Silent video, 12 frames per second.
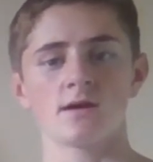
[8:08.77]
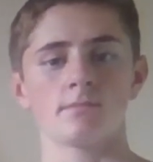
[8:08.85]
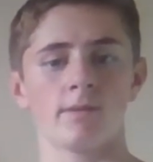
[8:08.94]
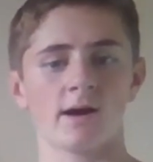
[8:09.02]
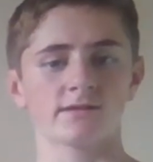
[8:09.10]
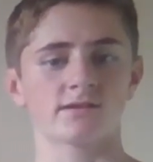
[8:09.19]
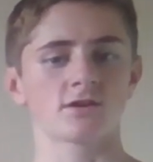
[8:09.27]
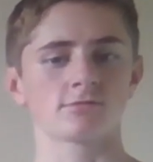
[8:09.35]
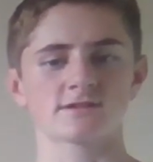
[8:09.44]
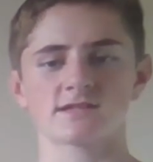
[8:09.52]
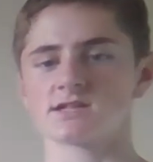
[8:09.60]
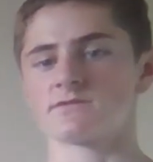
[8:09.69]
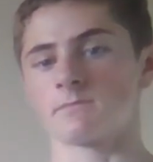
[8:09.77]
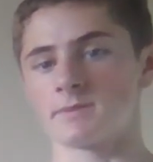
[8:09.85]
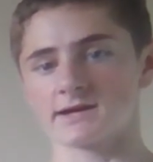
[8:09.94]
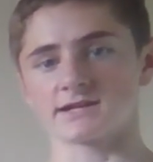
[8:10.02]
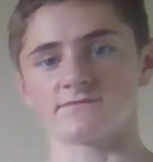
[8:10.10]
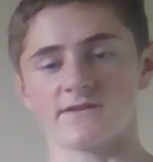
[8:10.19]
but you will still have a
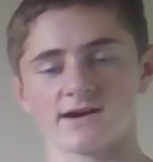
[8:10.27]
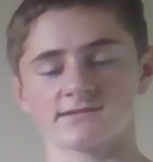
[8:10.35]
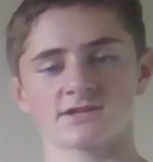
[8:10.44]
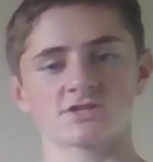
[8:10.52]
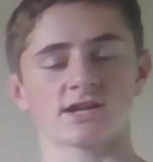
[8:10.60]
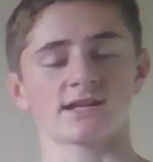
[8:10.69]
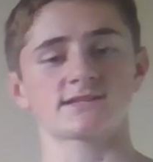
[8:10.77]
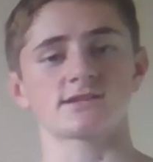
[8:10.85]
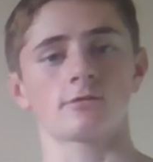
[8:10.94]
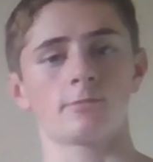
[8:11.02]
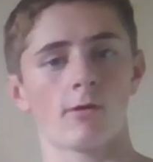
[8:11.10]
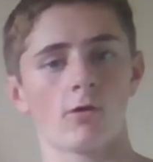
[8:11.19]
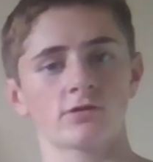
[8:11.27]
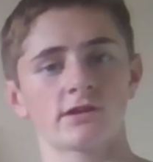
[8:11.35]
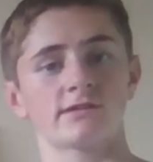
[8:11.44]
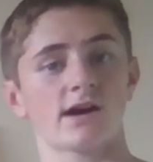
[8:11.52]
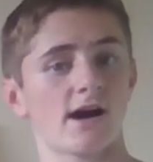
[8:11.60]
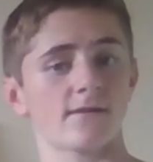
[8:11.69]
big advantage against your
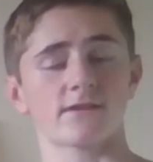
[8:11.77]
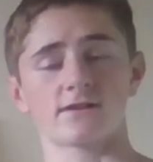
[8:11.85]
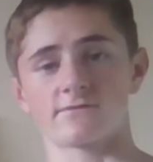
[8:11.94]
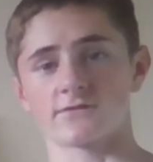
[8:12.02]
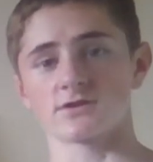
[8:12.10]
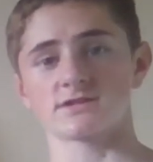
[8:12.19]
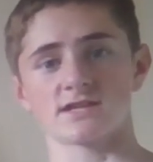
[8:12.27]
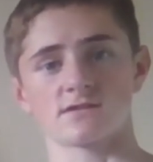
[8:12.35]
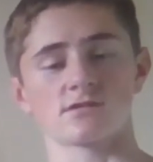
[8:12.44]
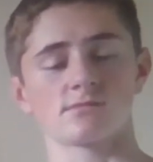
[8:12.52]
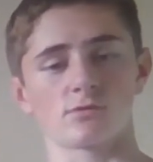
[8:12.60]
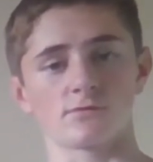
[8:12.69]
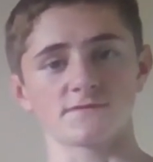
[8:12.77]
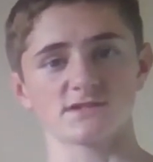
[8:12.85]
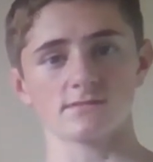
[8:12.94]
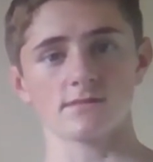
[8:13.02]
opponent after the first several moves.